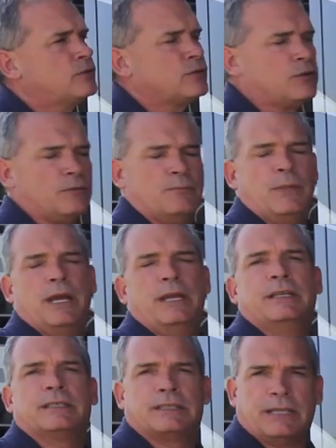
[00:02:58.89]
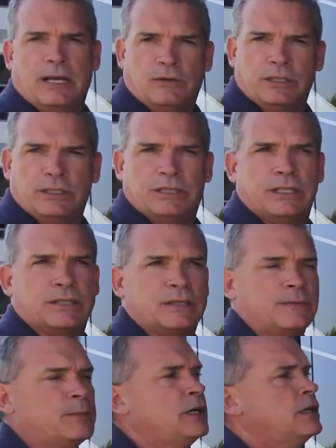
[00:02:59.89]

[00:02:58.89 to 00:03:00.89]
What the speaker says: Tremendous sounding system.